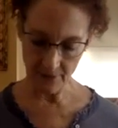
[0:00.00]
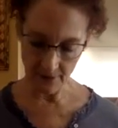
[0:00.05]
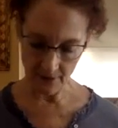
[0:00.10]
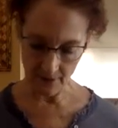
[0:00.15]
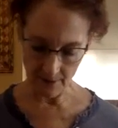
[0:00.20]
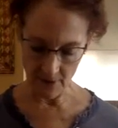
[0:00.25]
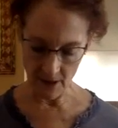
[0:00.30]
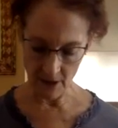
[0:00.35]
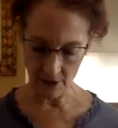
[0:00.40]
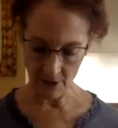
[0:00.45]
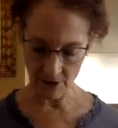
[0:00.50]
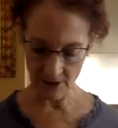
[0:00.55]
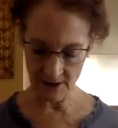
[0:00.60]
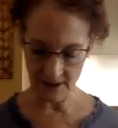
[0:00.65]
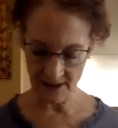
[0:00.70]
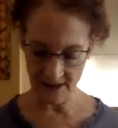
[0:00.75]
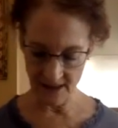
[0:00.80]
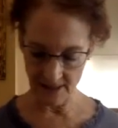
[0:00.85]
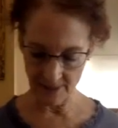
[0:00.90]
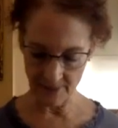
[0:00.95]
I'm not going to
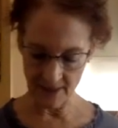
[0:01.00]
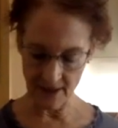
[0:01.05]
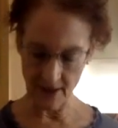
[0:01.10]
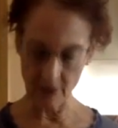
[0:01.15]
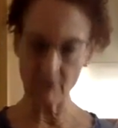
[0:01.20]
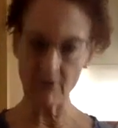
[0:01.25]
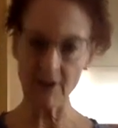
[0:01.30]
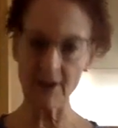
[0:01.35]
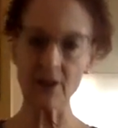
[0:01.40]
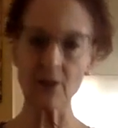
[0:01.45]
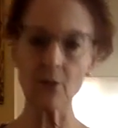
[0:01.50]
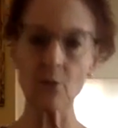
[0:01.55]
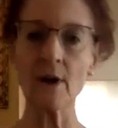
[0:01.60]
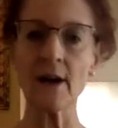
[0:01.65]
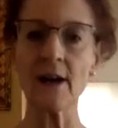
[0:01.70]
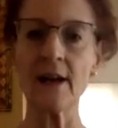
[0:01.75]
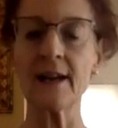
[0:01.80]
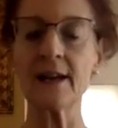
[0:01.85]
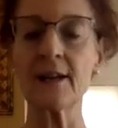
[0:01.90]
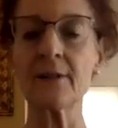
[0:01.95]
step out right
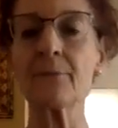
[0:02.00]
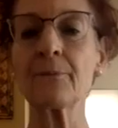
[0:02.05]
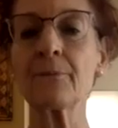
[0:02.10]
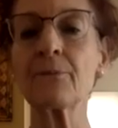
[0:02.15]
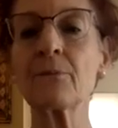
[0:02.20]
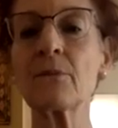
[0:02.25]
away.